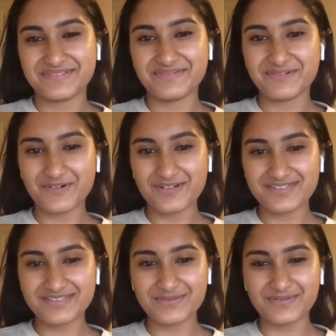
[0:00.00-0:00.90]
Of
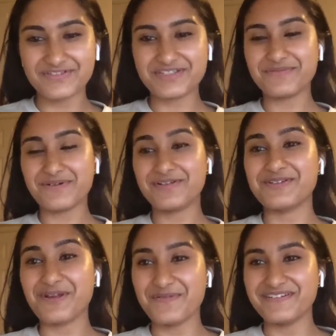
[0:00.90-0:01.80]
course. Well, first of
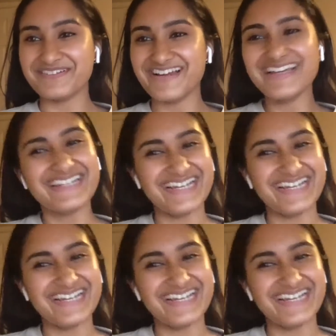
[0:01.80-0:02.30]
all, go Big Red.